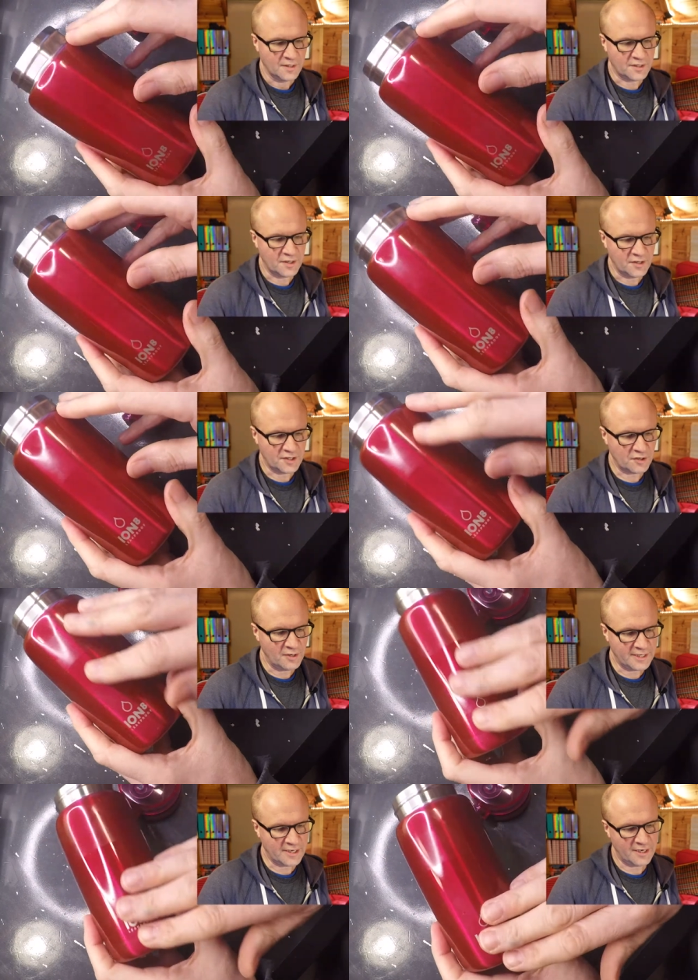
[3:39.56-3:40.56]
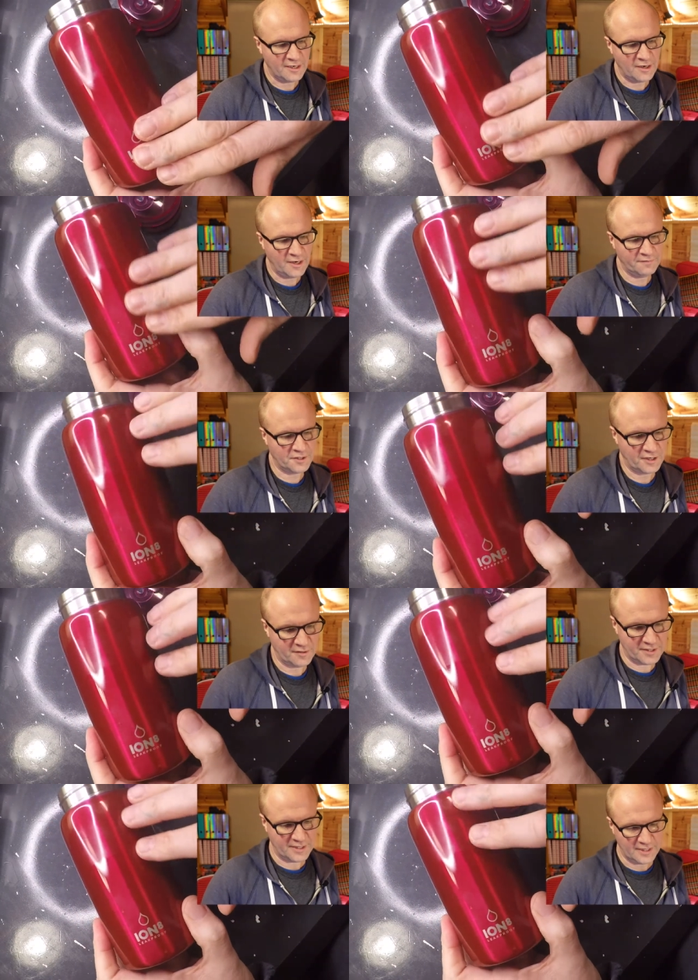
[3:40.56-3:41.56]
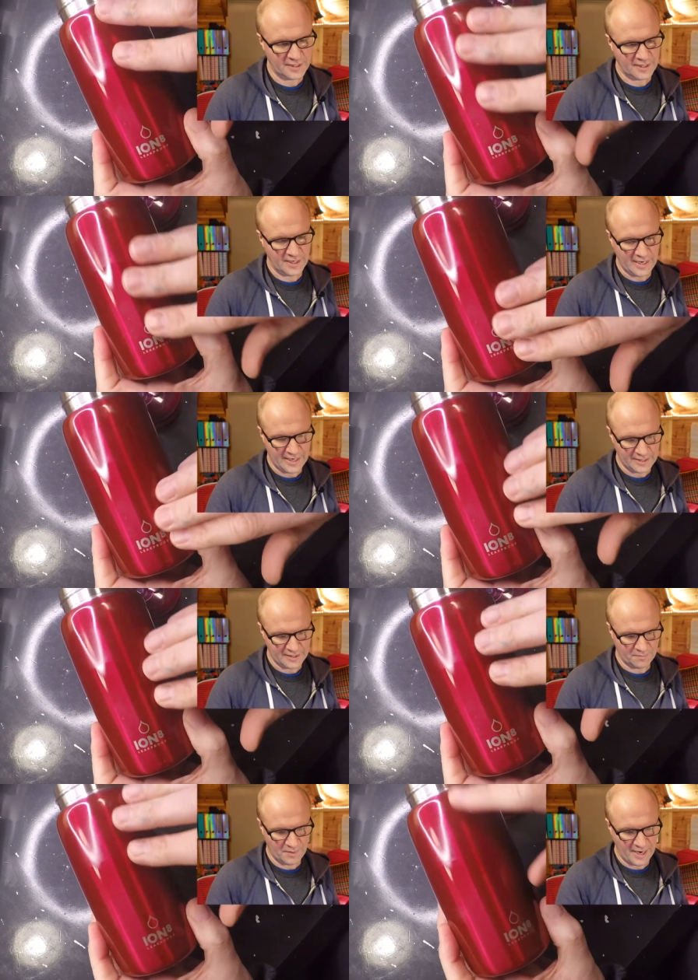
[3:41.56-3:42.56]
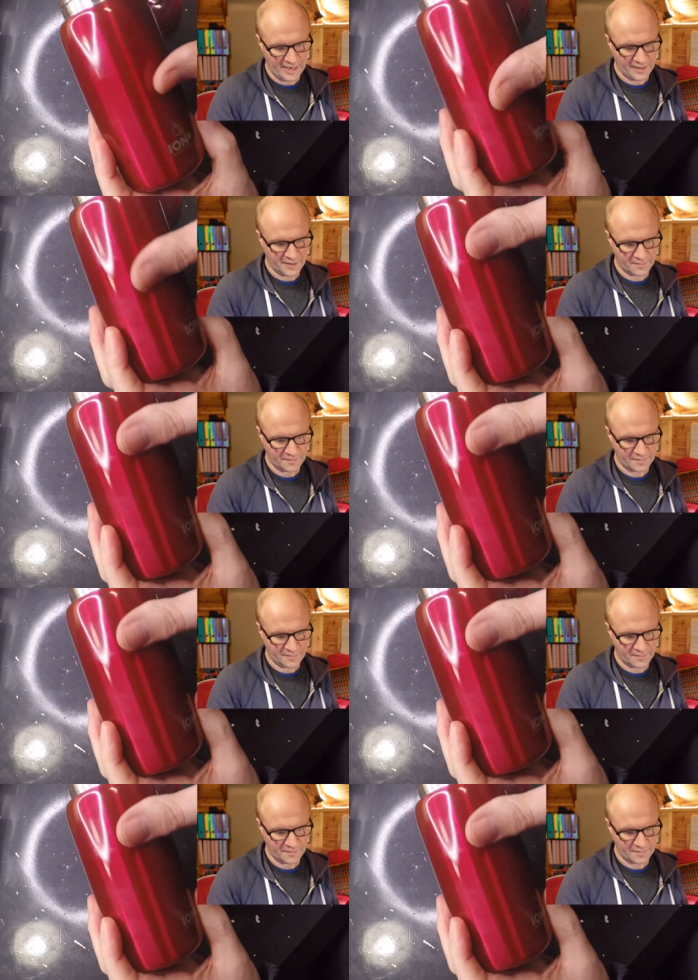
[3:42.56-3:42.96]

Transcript: So the solid color I've chosen is pink,